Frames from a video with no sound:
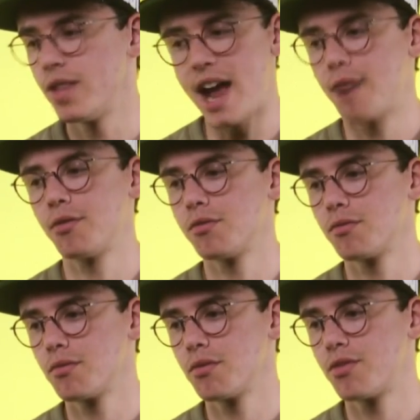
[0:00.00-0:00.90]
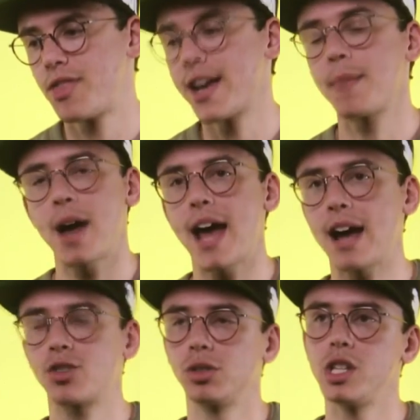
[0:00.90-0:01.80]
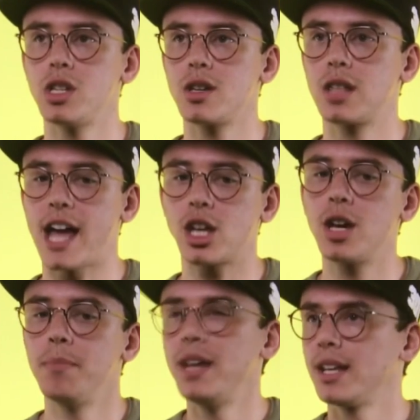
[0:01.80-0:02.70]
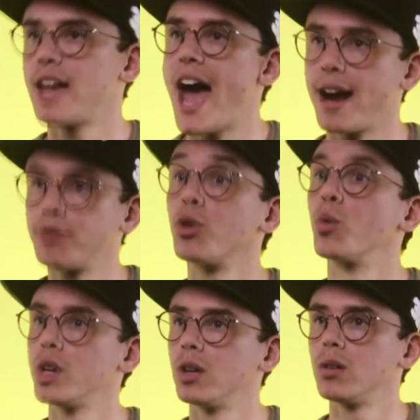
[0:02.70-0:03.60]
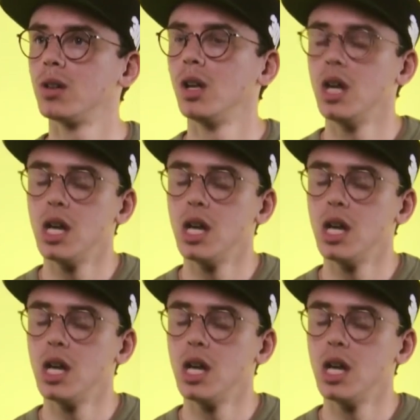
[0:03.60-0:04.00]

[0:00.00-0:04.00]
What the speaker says: did I ever think about actually like committing the act for real.